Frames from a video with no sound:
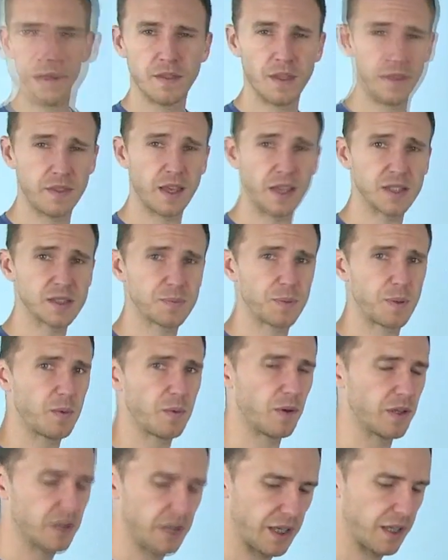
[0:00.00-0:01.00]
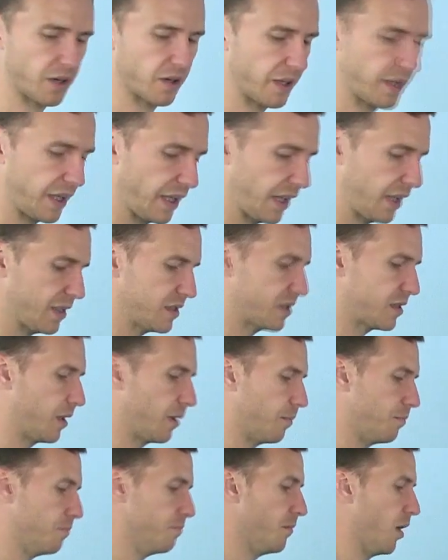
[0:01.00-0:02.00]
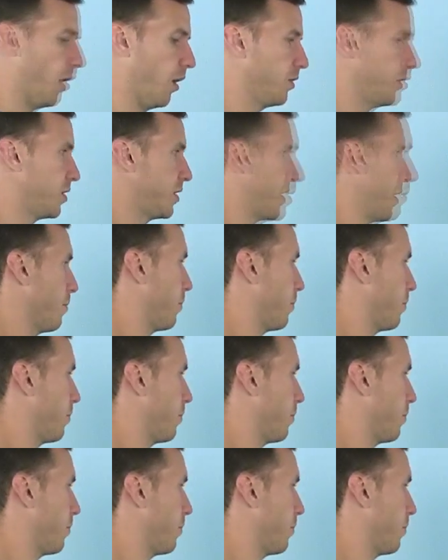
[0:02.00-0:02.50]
that the SP1 Leader is the most